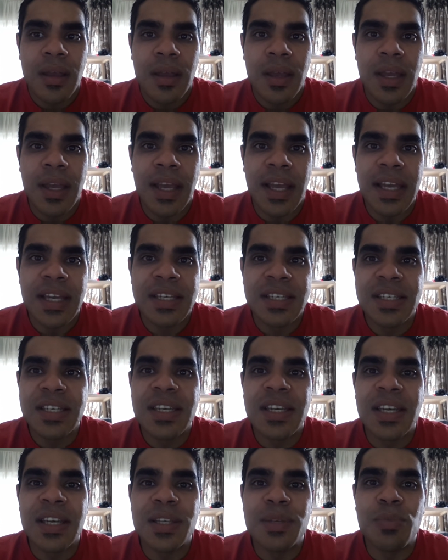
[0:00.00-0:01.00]
Hey guys,
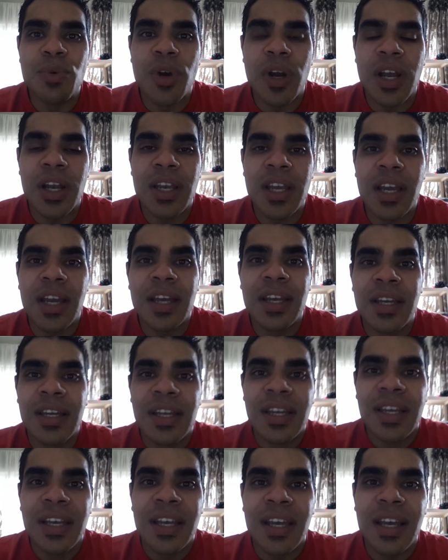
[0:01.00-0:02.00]
it's Burhaan,
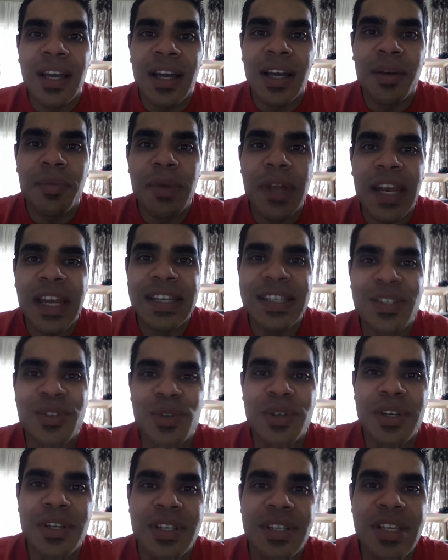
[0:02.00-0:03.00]
um, and I just
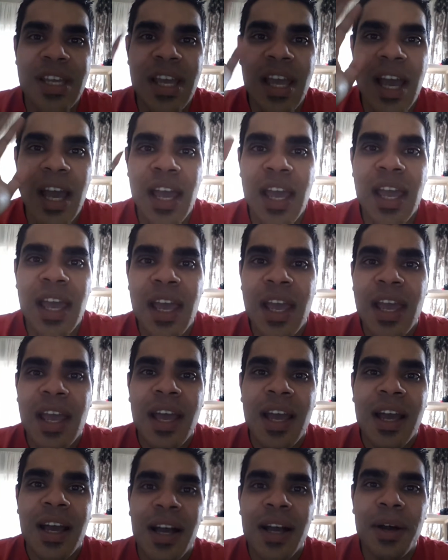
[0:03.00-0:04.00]
wanted to say hi.
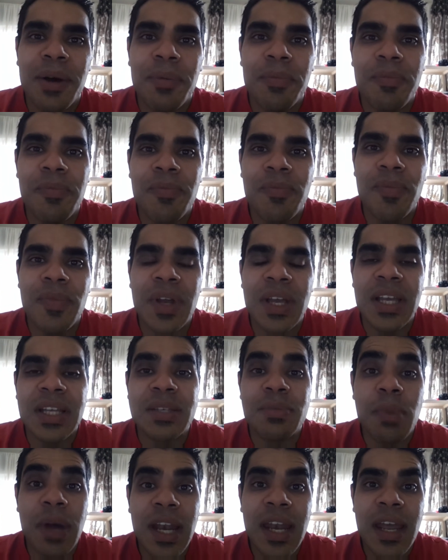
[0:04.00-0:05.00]
Um,
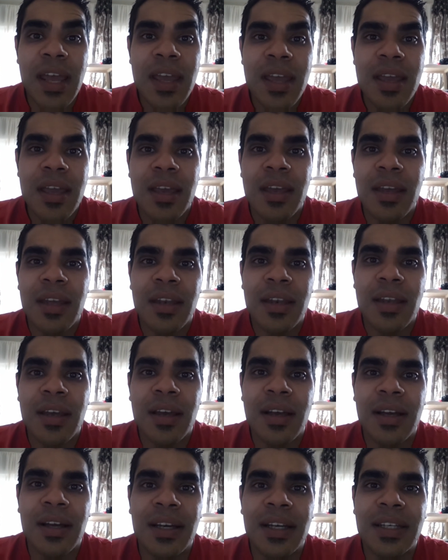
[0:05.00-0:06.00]
it's Monday, and
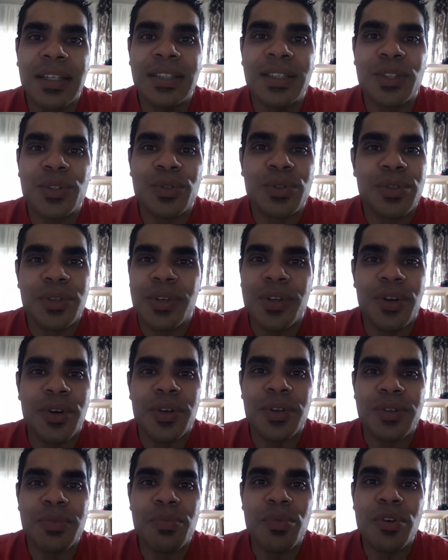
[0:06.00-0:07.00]
uh, it's just you know
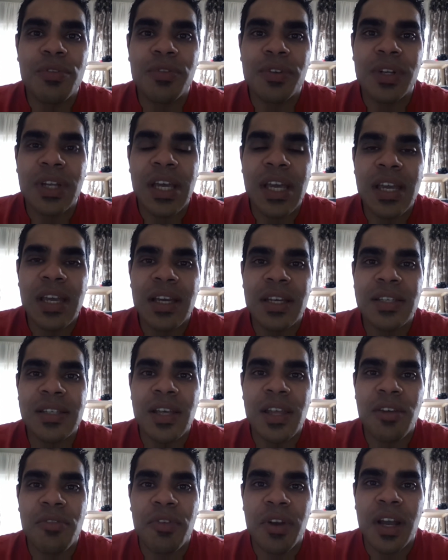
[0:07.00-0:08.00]
it's a beautiful day here in
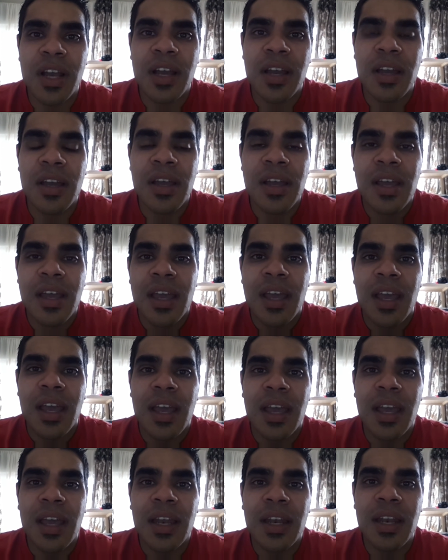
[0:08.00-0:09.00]
South Africa.
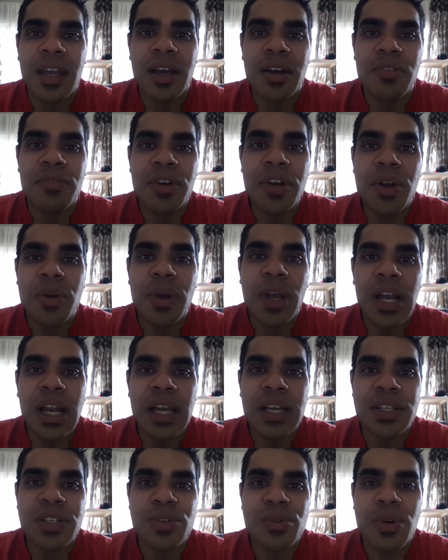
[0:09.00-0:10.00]
And uh, very quickly,
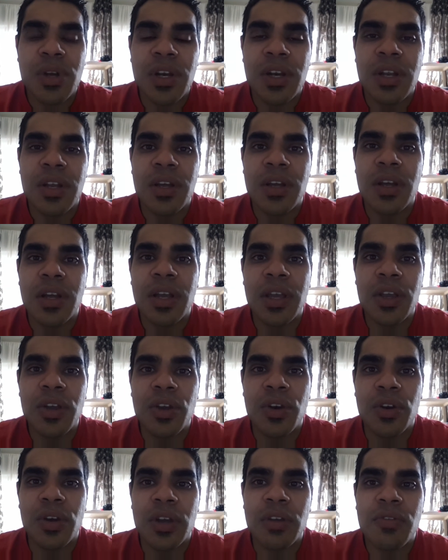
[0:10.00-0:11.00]
I just wanted to you
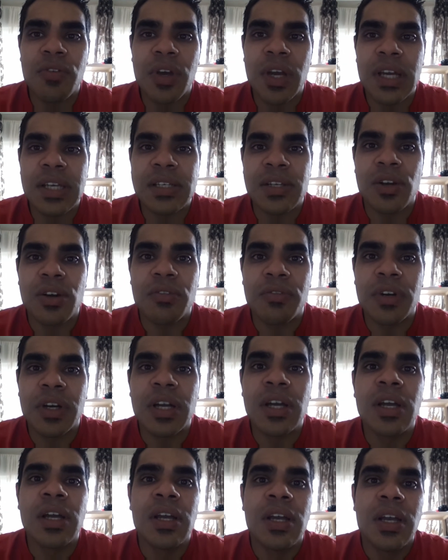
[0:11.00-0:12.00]
know give you guys an
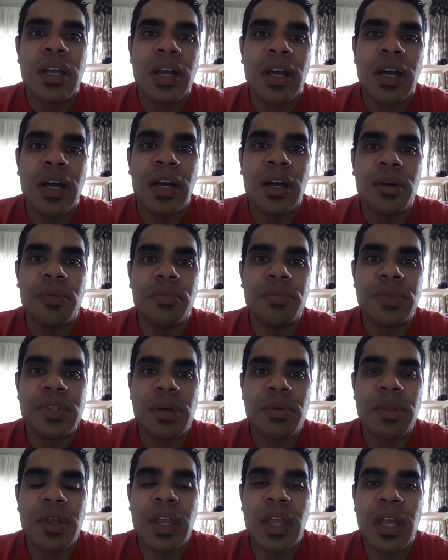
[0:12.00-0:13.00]
offer, um,
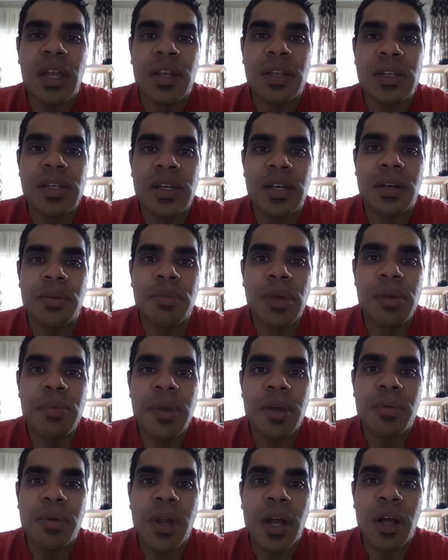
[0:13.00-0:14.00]
something that uh, may
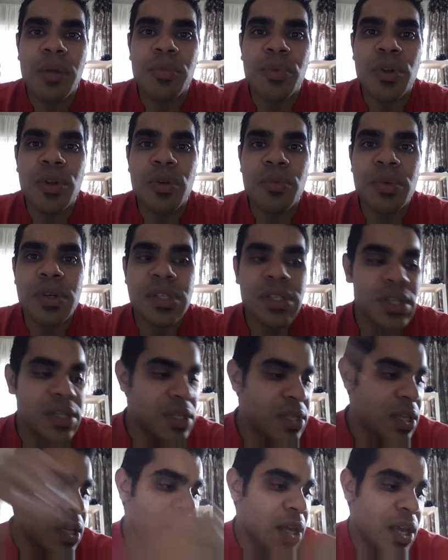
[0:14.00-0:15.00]
be able to help you in your
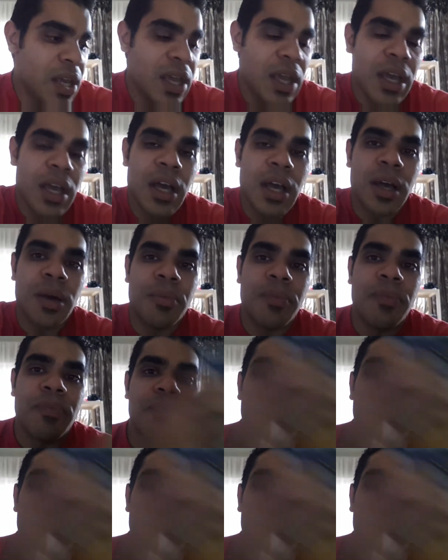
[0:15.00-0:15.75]
business. Um,